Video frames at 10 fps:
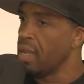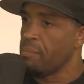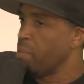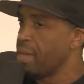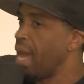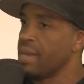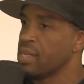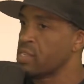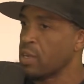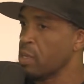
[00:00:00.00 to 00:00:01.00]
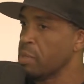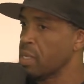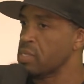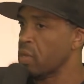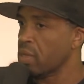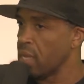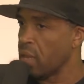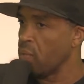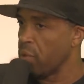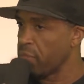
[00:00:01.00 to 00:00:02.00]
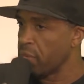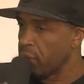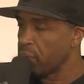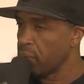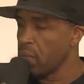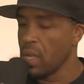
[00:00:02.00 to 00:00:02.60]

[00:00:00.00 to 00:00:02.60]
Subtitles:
but not necessarily because they're good at what they do.